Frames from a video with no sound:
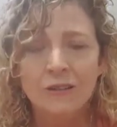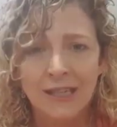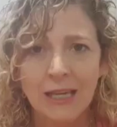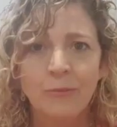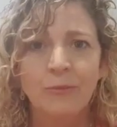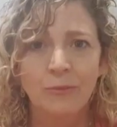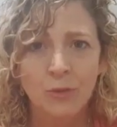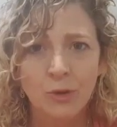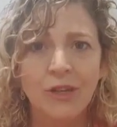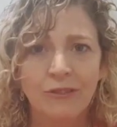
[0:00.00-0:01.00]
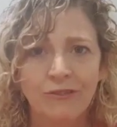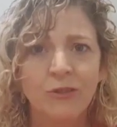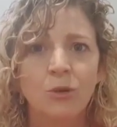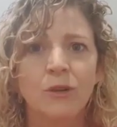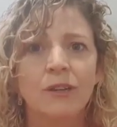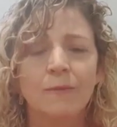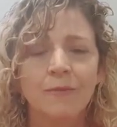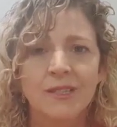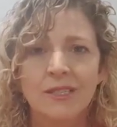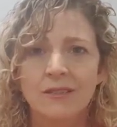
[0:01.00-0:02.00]
keep looking forward.
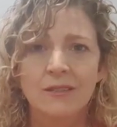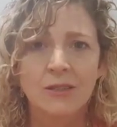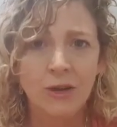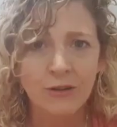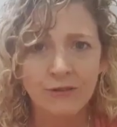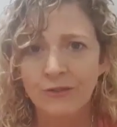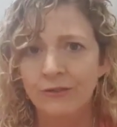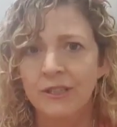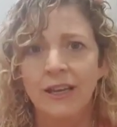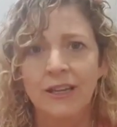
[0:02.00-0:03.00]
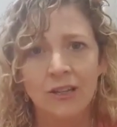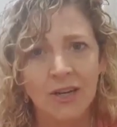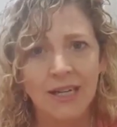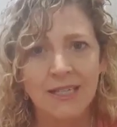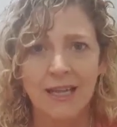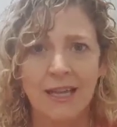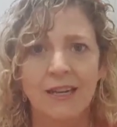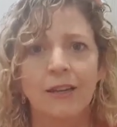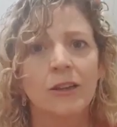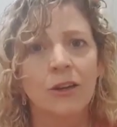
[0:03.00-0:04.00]
Don't feel like you're
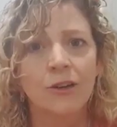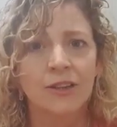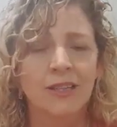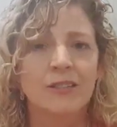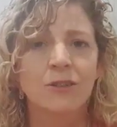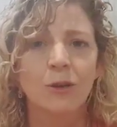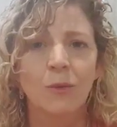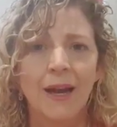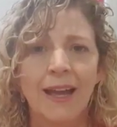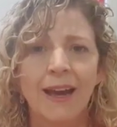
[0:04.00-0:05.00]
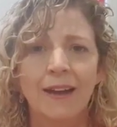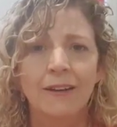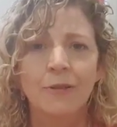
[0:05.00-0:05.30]
isolated and alone and there's no way out,